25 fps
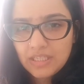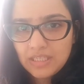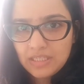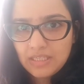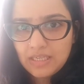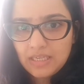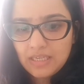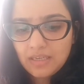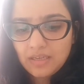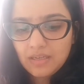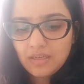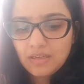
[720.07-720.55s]

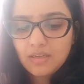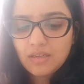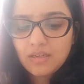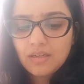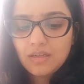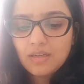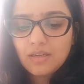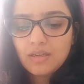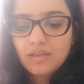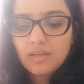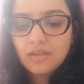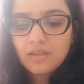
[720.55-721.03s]
reading,
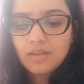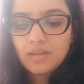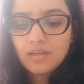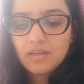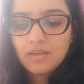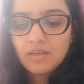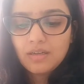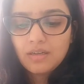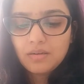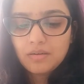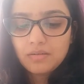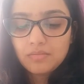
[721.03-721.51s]

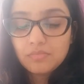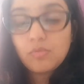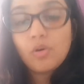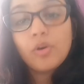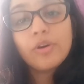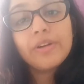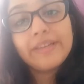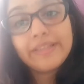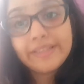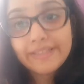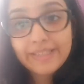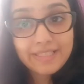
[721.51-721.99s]

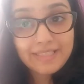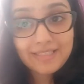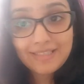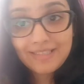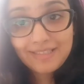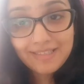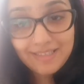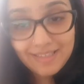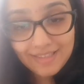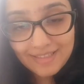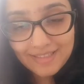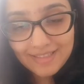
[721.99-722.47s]
more intense
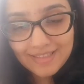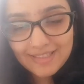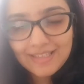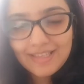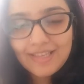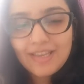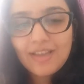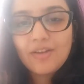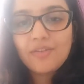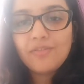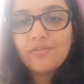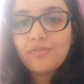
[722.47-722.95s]
than this,
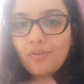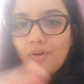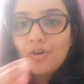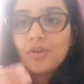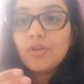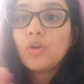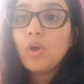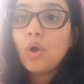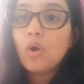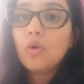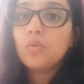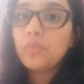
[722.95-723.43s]
for
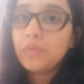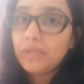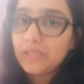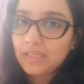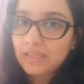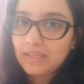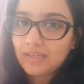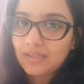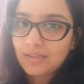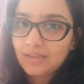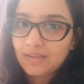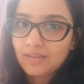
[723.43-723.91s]
your
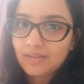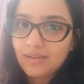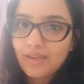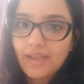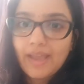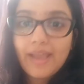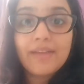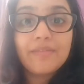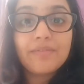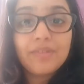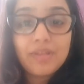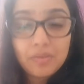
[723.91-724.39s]
week,
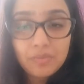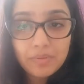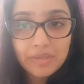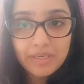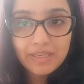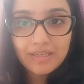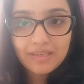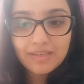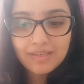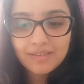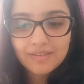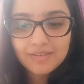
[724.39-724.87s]
every
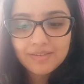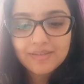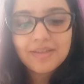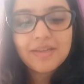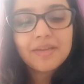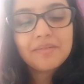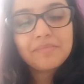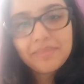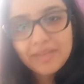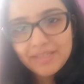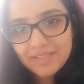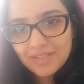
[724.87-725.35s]
week,
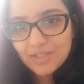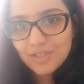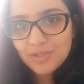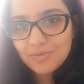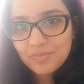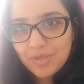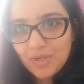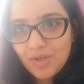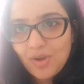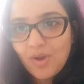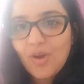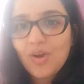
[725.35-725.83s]
message
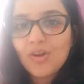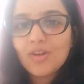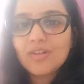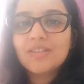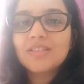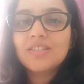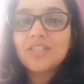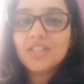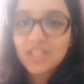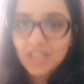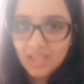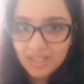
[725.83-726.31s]
me
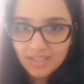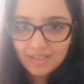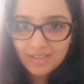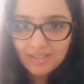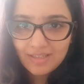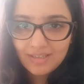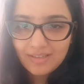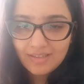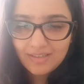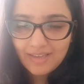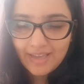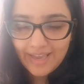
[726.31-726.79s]
on
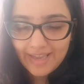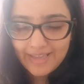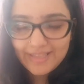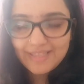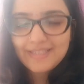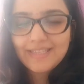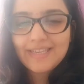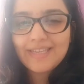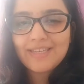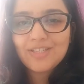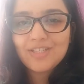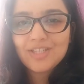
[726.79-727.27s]
Shakti,
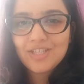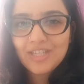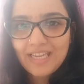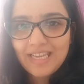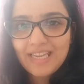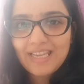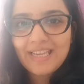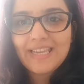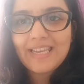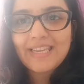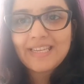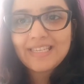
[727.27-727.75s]

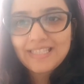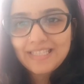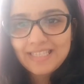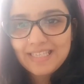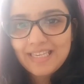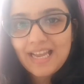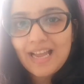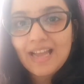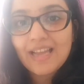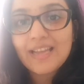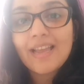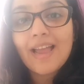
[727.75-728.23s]

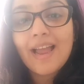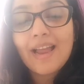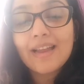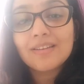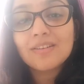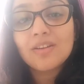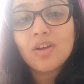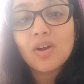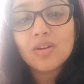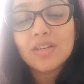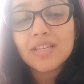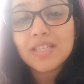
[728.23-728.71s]
S-H-A-K-T-I
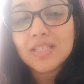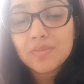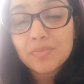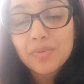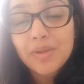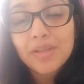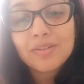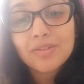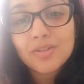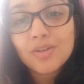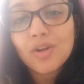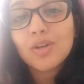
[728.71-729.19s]
at
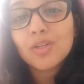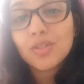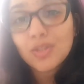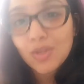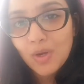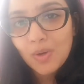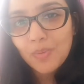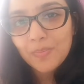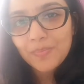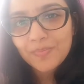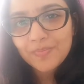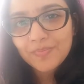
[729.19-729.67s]

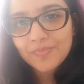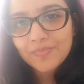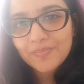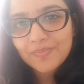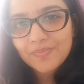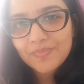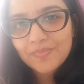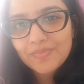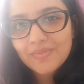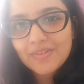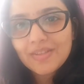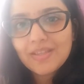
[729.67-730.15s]
goddessbreath.com,
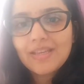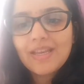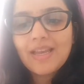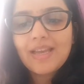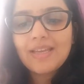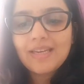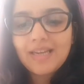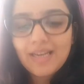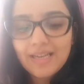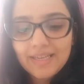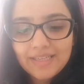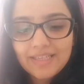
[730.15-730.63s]

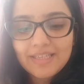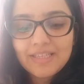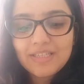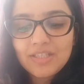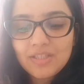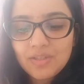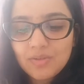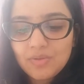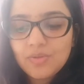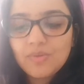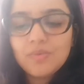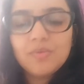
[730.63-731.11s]
and I
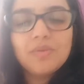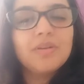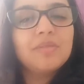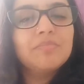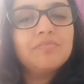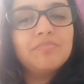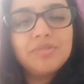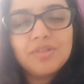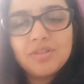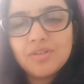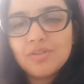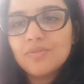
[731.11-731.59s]
can do you a
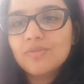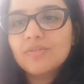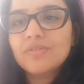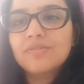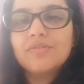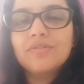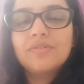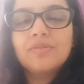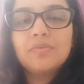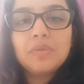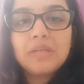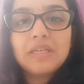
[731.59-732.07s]

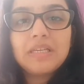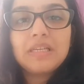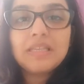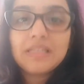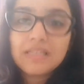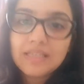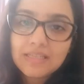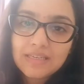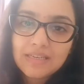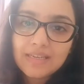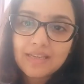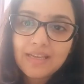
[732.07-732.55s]
beautiful
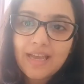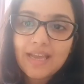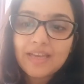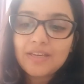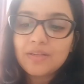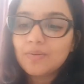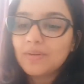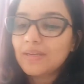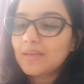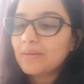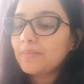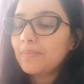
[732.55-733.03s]
weekly reading
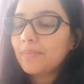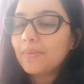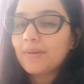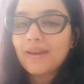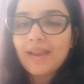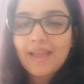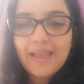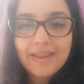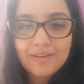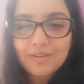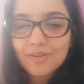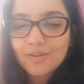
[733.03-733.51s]
and you can
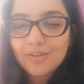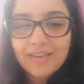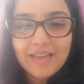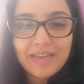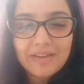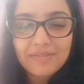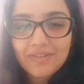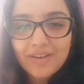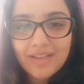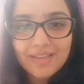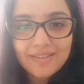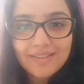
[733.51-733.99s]
plan your
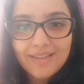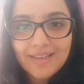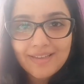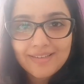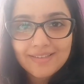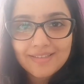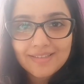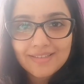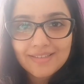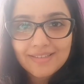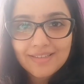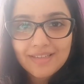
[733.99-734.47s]
life like
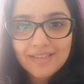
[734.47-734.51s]
that.